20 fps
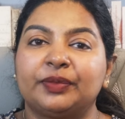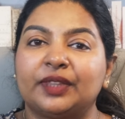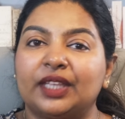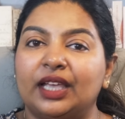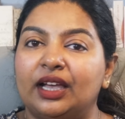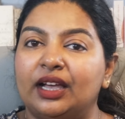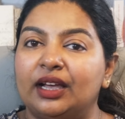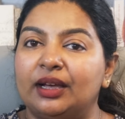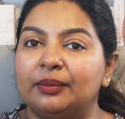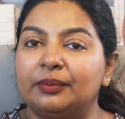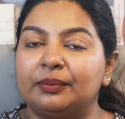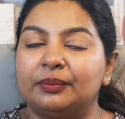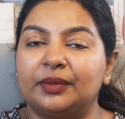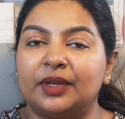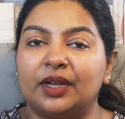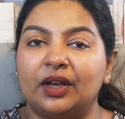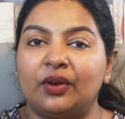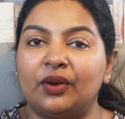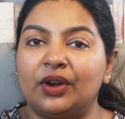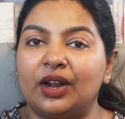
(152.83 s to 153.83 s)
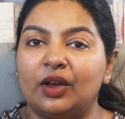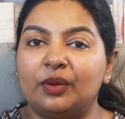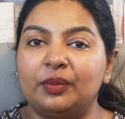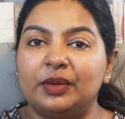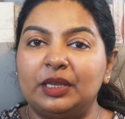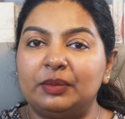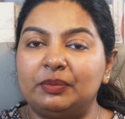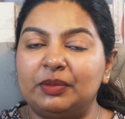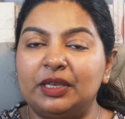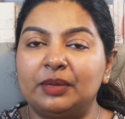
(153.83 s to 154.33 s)
on how
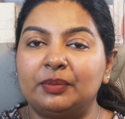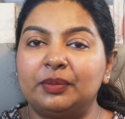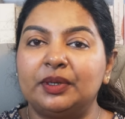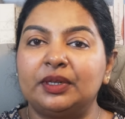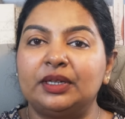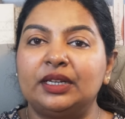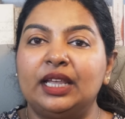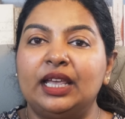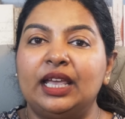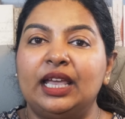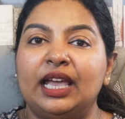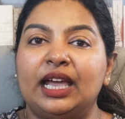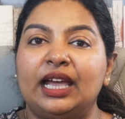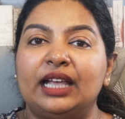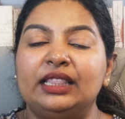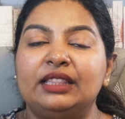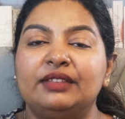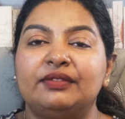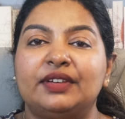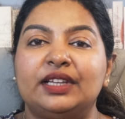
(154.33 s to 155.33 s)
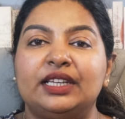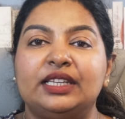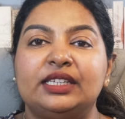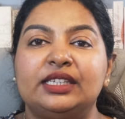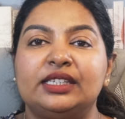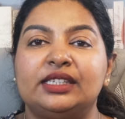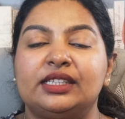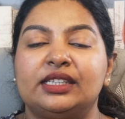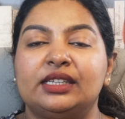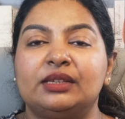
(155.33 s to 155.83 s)
many people, and the
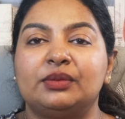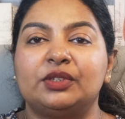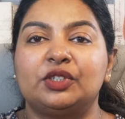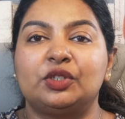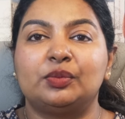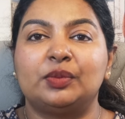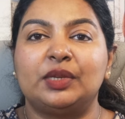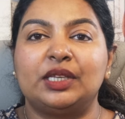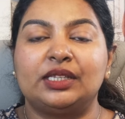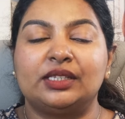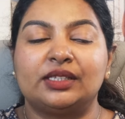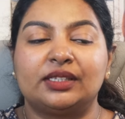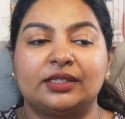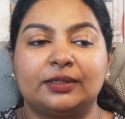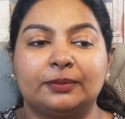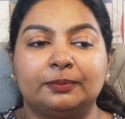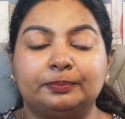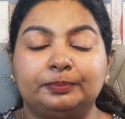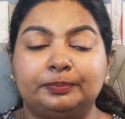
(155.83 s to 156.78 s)
validity, which means